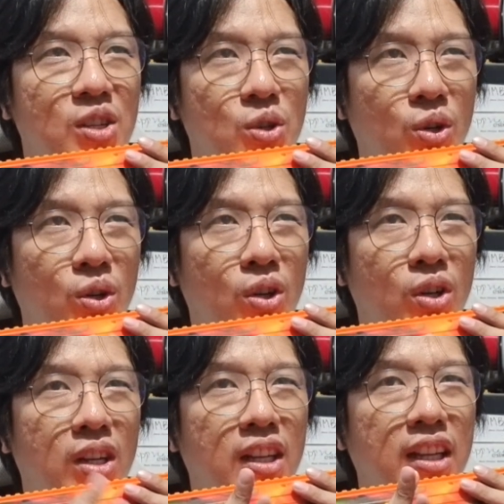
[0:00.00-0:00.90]

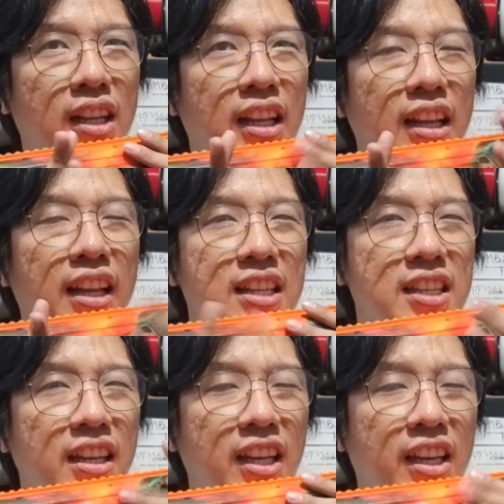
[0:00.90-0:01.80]
So let's
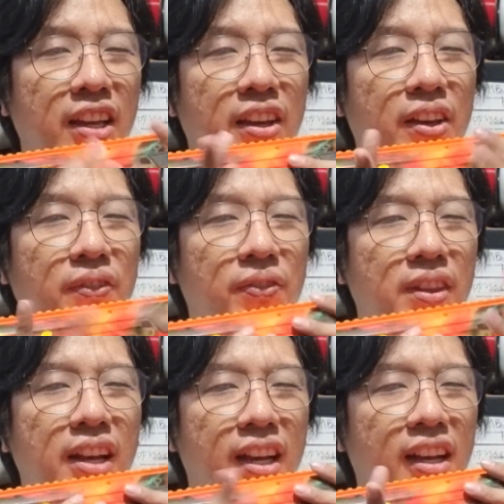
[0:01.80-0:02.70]
say if
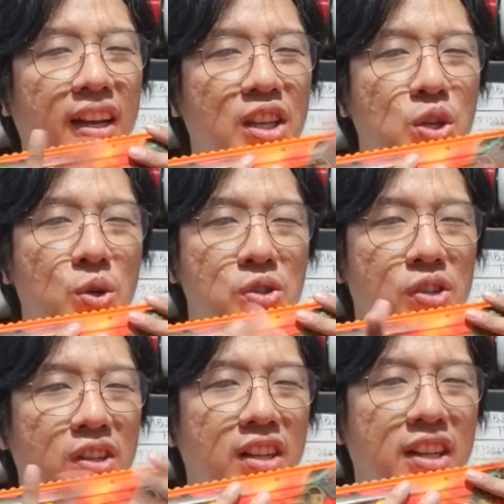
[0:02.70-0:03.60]
the
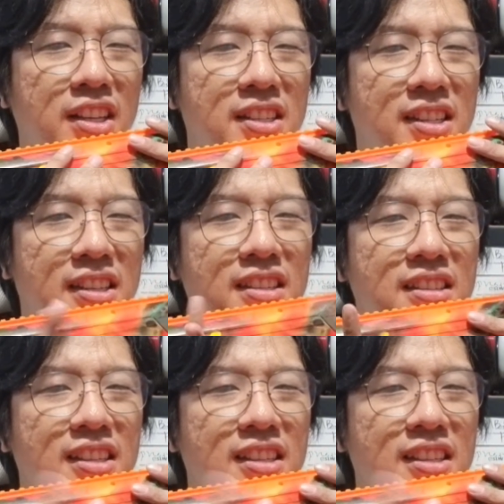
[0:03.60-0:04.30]
user is